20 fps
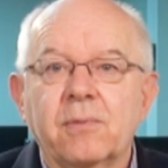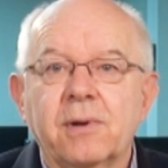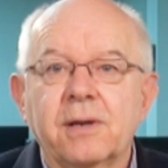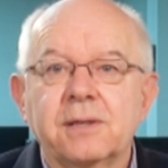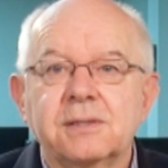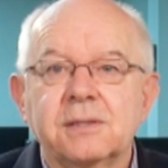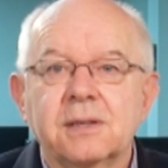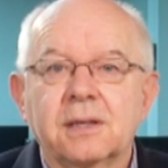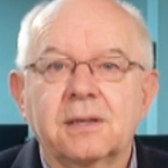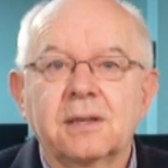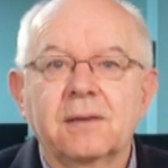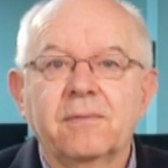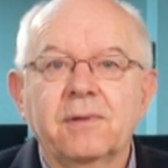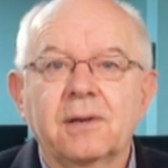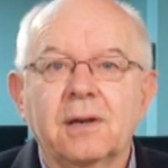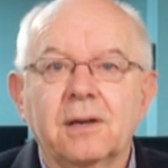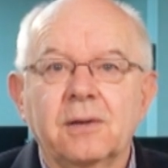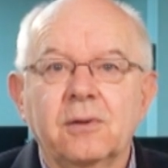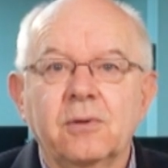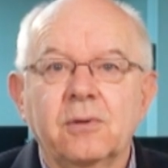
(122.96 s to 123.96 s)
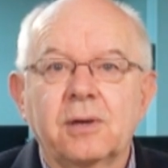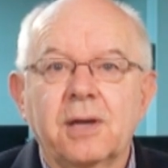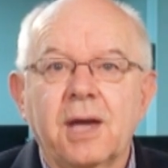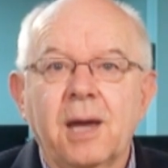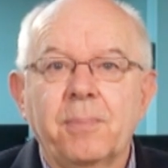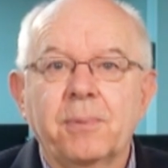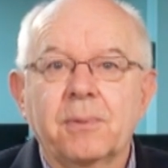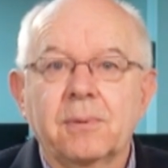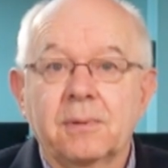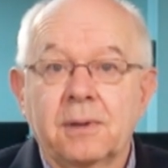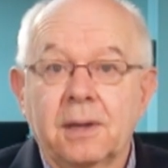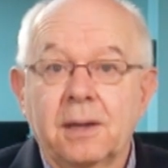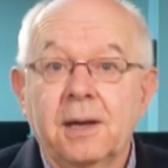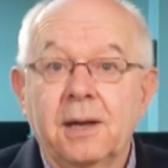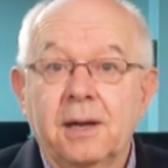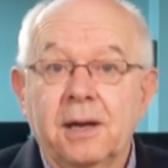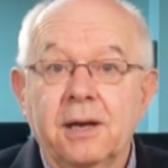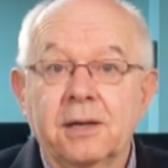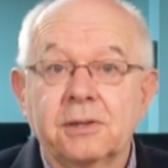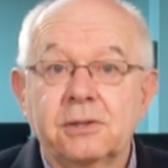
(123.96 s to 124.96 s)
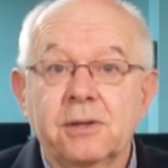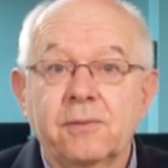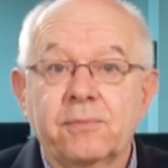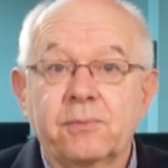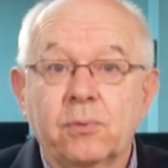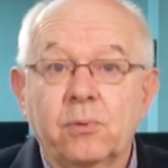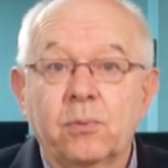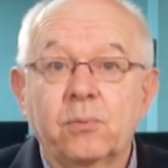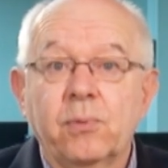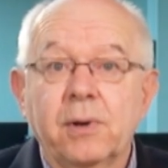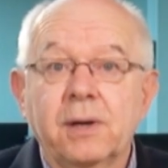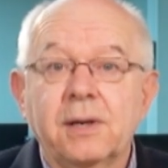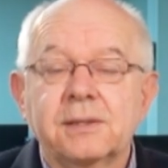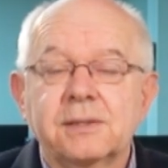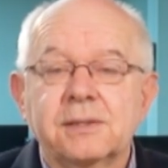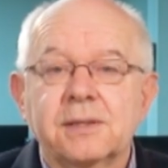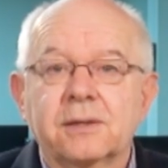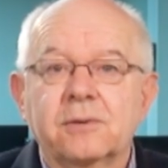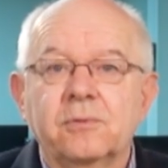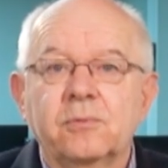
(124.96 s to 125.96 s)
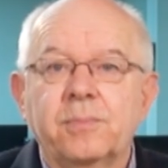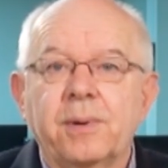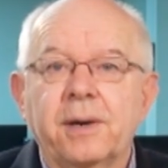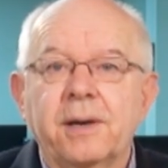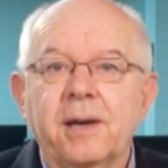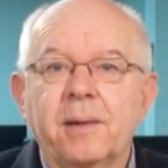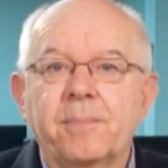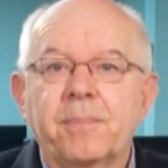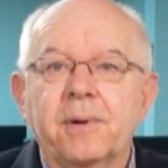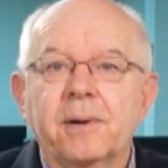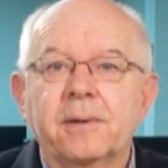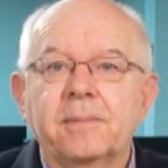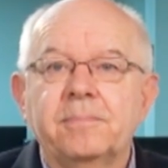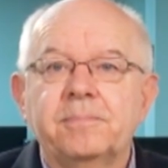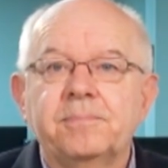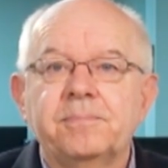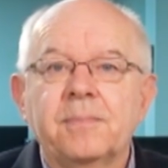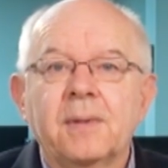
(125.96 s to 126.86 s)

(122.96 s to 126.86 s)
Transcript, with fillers: to raise significant new capital, a shift already signalled by APRA.